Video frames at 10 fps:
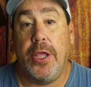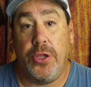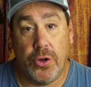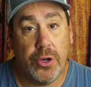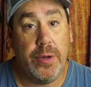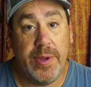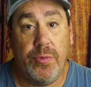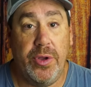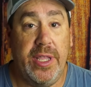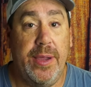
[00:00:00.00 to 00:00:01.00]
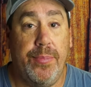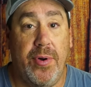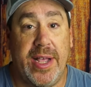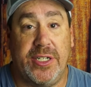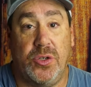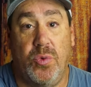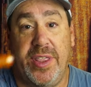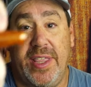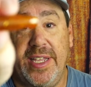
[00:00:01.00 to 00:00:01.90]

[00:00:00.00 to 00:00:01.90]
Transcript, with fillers: you're going to be really impressed with